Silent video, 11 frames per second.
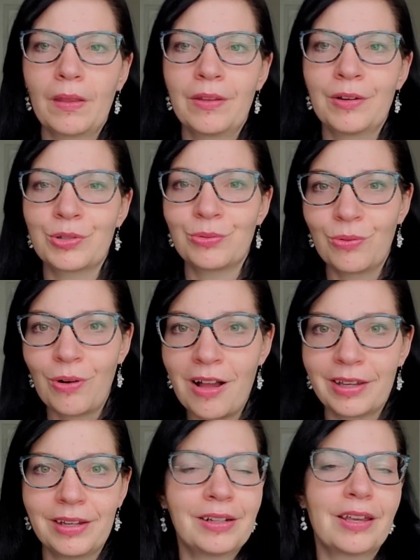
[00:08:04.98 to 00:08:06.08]
There's a
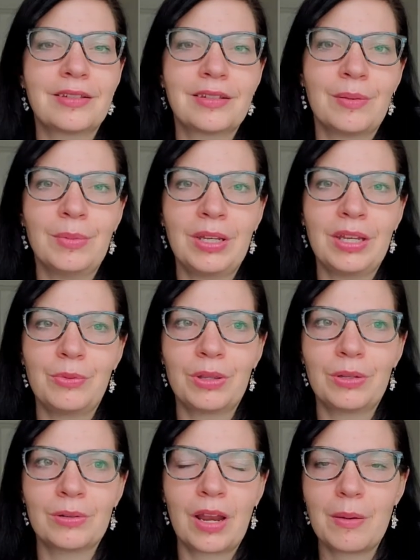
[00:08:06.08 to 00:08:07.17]
rock in Gethsemane
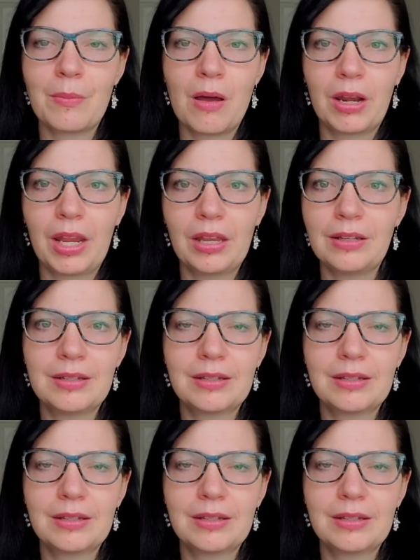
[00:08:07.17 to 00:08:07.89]
with your name on it,